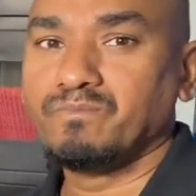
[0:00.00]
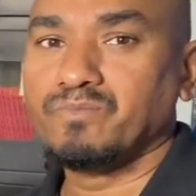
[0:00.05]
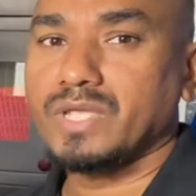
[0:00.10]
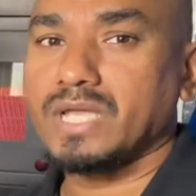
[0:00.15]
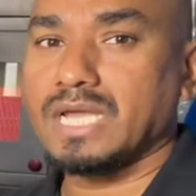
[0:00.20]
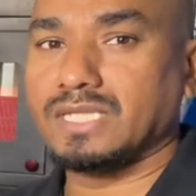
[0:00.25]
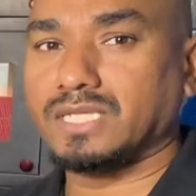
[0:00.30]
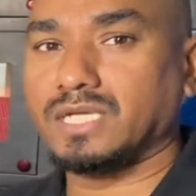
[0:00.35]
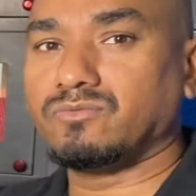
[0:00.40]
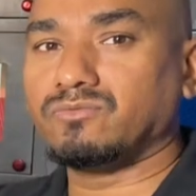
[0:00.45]

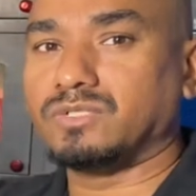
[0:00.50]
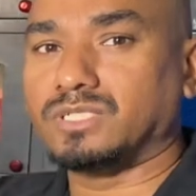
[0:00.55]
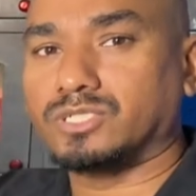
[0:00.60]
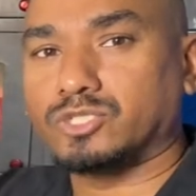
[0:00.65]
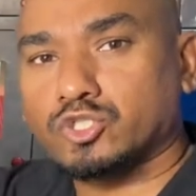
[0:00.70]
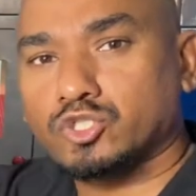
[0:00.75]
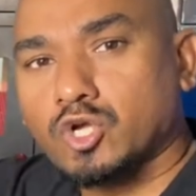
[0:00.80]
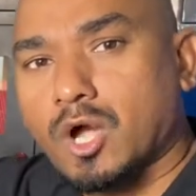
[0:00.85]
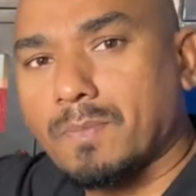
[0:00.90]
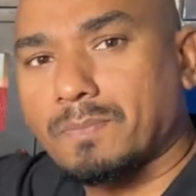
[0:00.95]
And then we'll
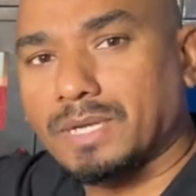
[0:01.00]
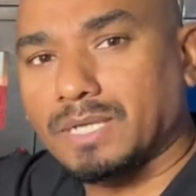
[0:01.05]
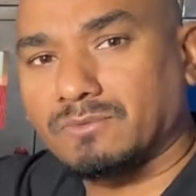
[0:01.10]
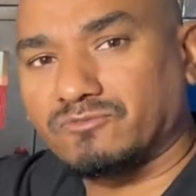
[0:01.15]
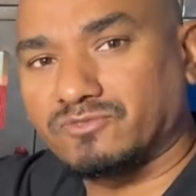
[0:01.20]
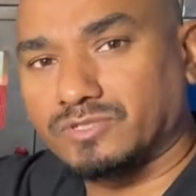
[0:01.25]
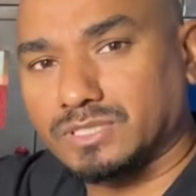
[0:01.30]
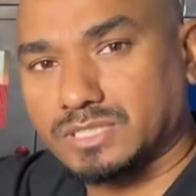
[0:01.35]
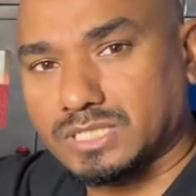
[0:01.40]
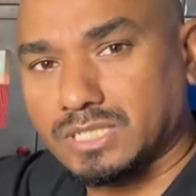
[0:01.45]
stop at
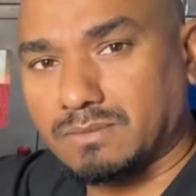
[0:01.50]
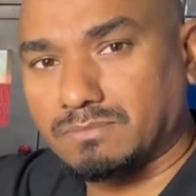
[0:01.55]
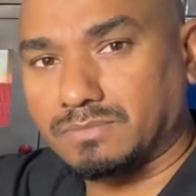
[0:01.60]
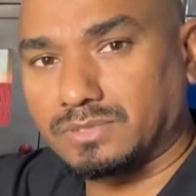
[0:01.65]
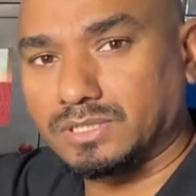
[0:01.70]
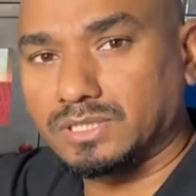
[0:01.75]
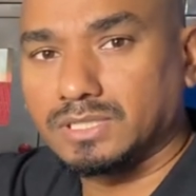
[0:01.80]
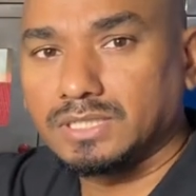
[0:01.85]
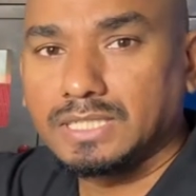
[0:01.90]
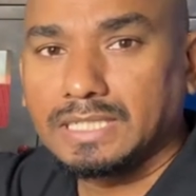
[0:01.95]
verse
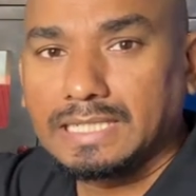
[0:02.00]
number